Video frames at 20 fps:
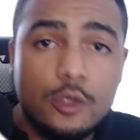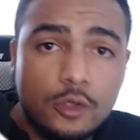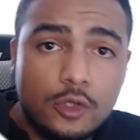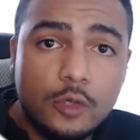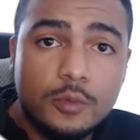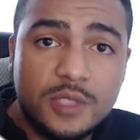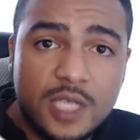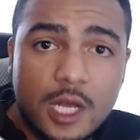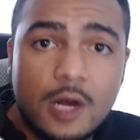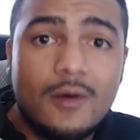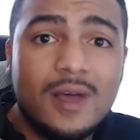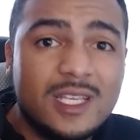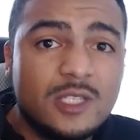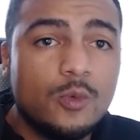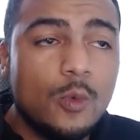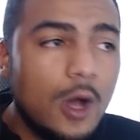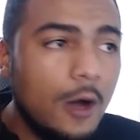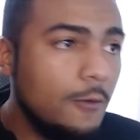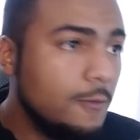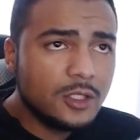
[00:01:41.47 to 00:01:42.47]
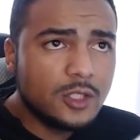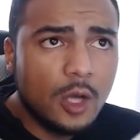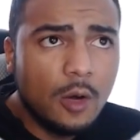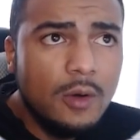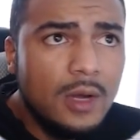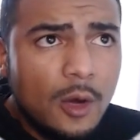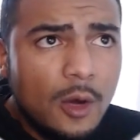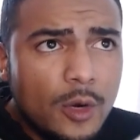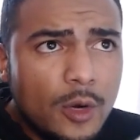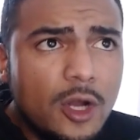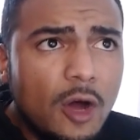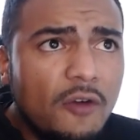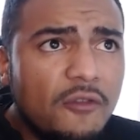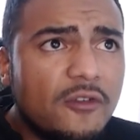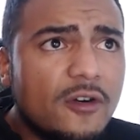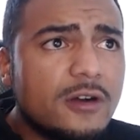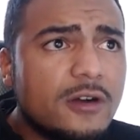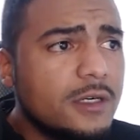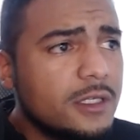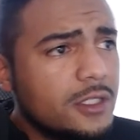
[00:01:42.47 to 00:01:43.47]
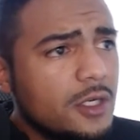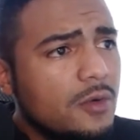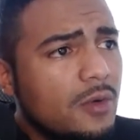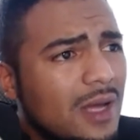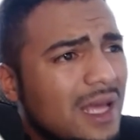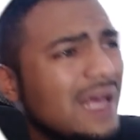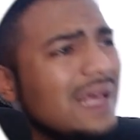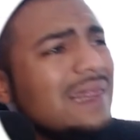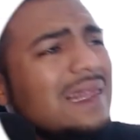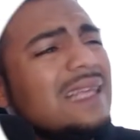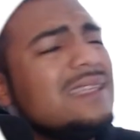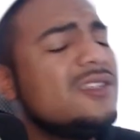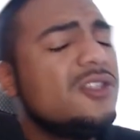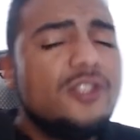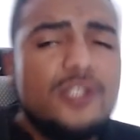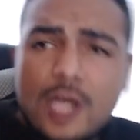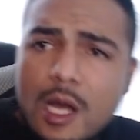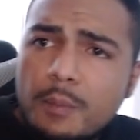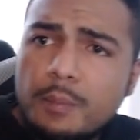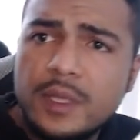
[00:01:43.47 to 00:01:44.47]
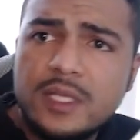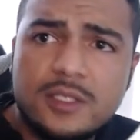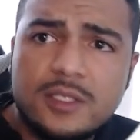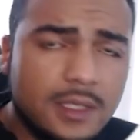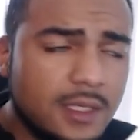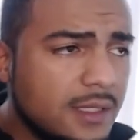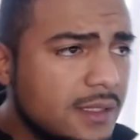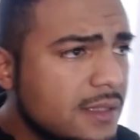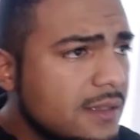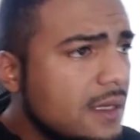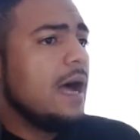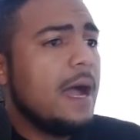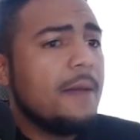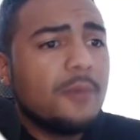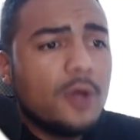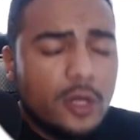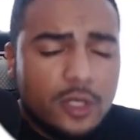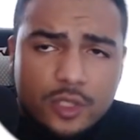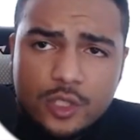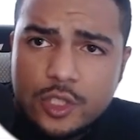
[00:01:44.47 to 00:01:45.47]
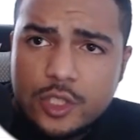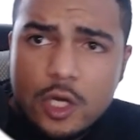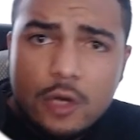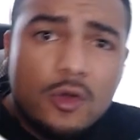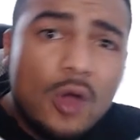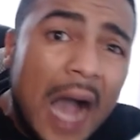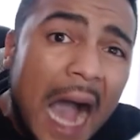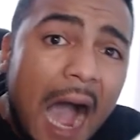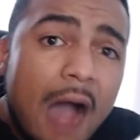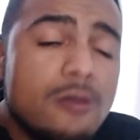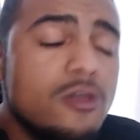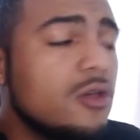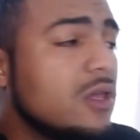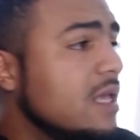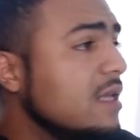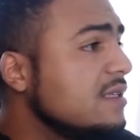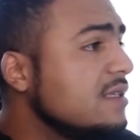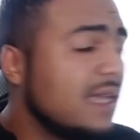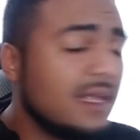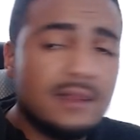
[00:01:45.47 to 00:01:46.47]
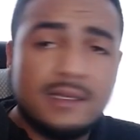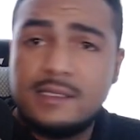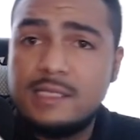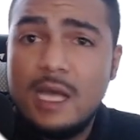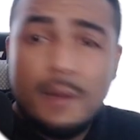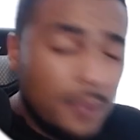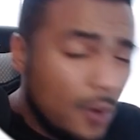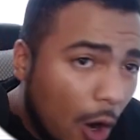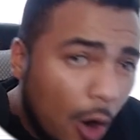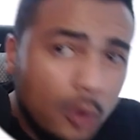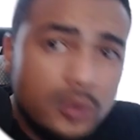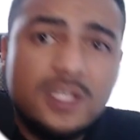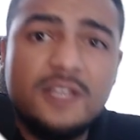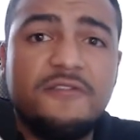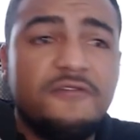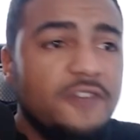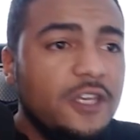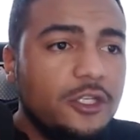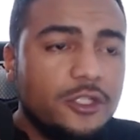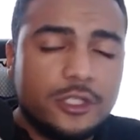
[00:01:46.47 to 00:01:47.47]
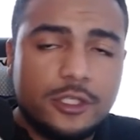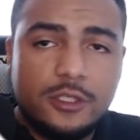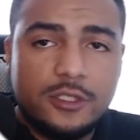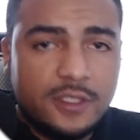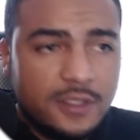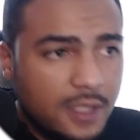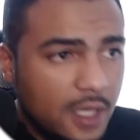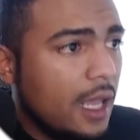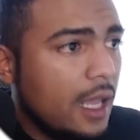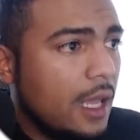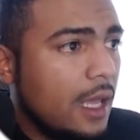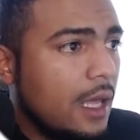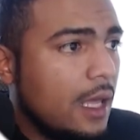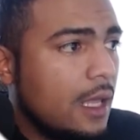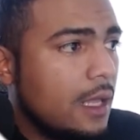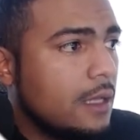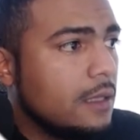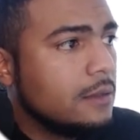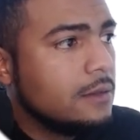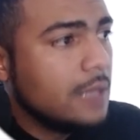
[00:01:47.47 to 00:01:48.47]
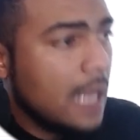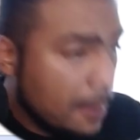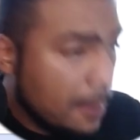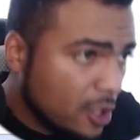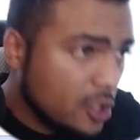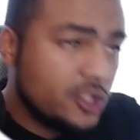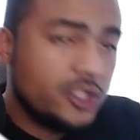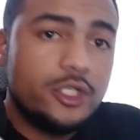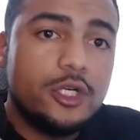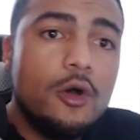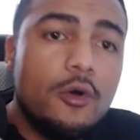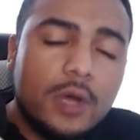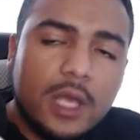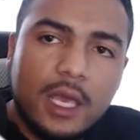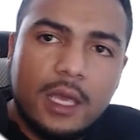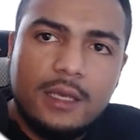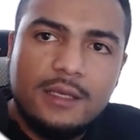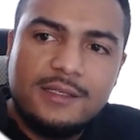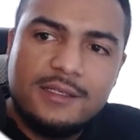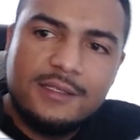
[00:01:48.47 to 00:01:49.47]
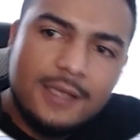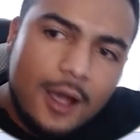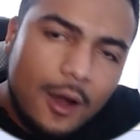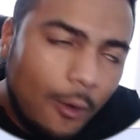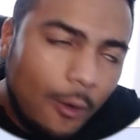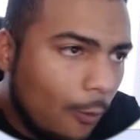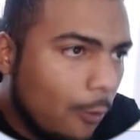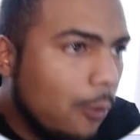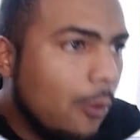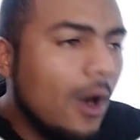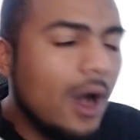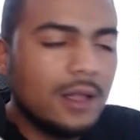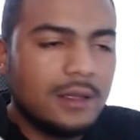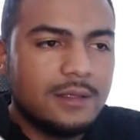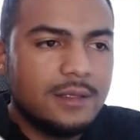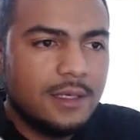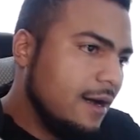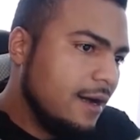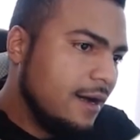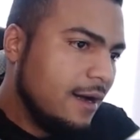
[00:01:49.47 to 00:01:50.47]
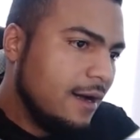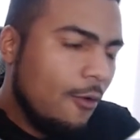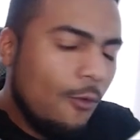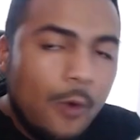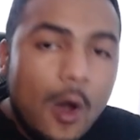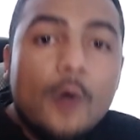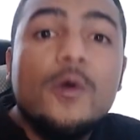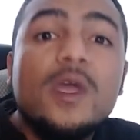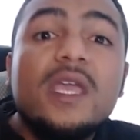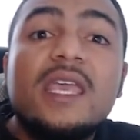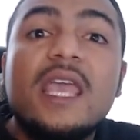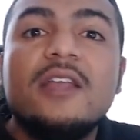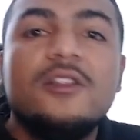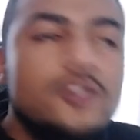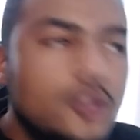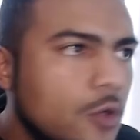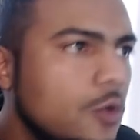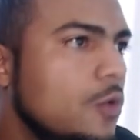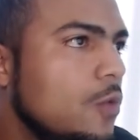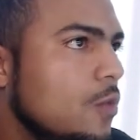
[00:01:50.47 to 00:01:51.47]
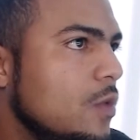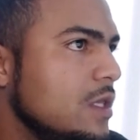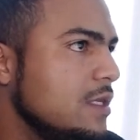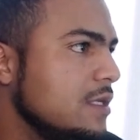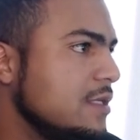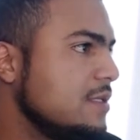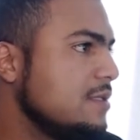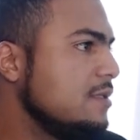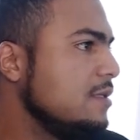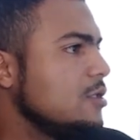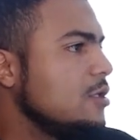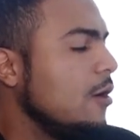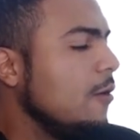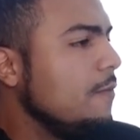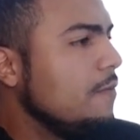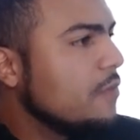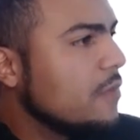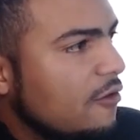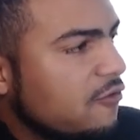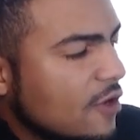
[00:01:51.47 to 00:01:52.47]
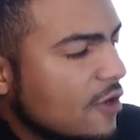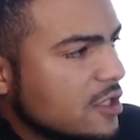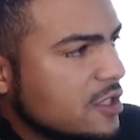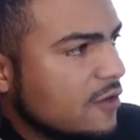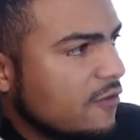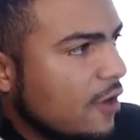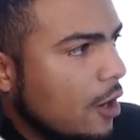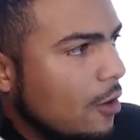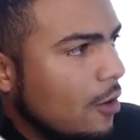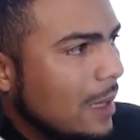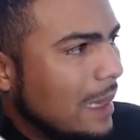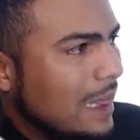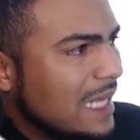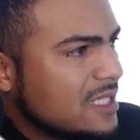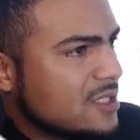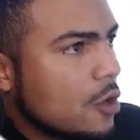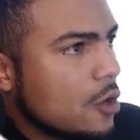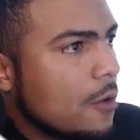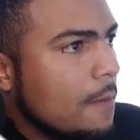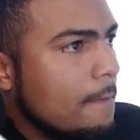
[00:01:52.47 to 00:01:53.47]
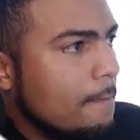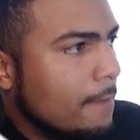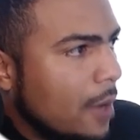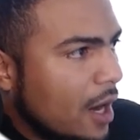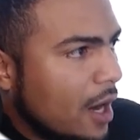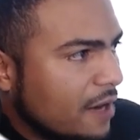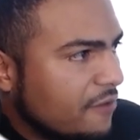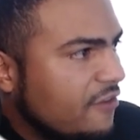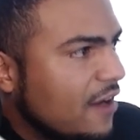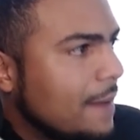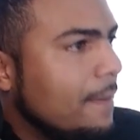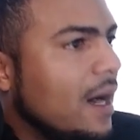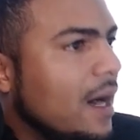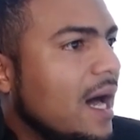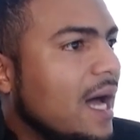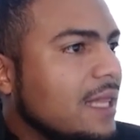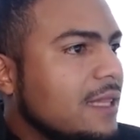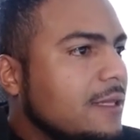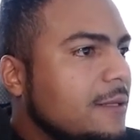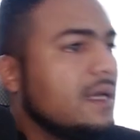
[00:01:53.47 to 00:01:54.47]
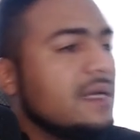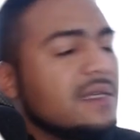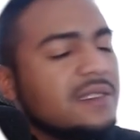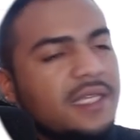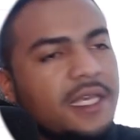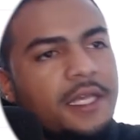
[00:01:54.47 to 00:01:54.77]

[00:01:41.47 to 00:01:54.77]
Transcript: YouTube channel as well. So with no further ado, let's jump into this. I'm going to show you how you can set this up, all the features, and I'm gonna showcase what, uh, what we can do with this. So first of all, let's go to modify bot, because